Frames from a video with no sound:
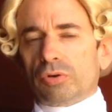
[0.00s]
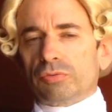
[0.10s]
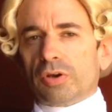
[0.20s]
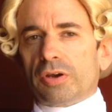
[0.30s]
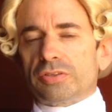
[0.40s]

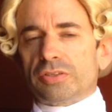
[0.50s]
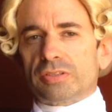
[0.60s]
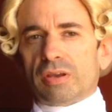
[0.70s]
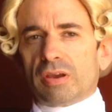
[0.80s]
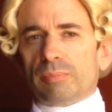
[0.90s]
cravats
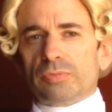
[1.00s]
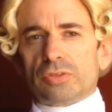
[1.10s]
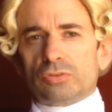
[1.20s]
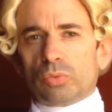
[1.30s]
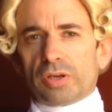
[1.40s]
at
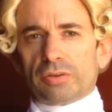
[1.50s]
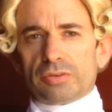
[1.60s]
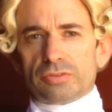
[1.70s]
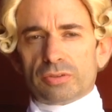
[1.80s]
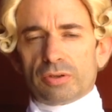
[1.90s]
times as well
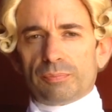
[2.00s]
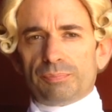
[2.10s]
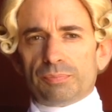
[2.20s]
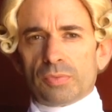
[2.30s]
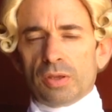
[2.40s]
as um,